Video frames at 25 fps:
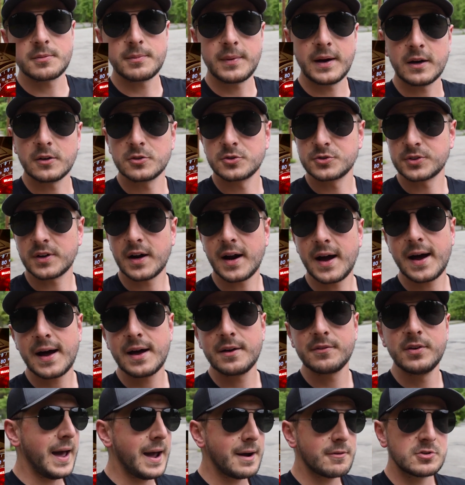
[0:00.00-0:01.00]
mile drive,
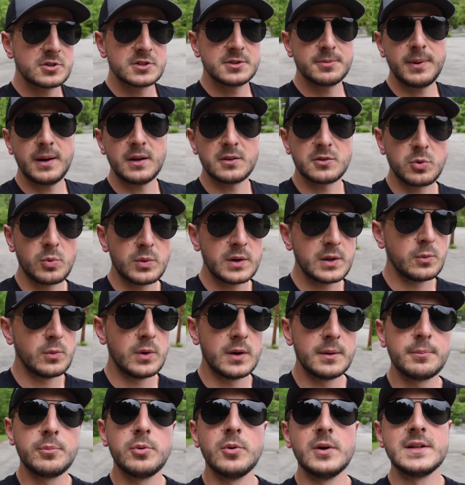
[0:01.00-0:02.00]
averaged about
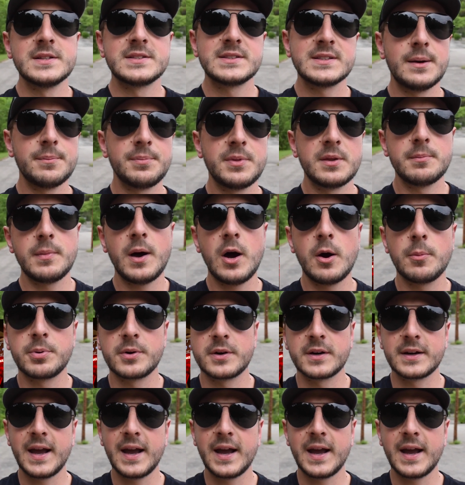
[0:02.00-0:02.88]
21 point something mile per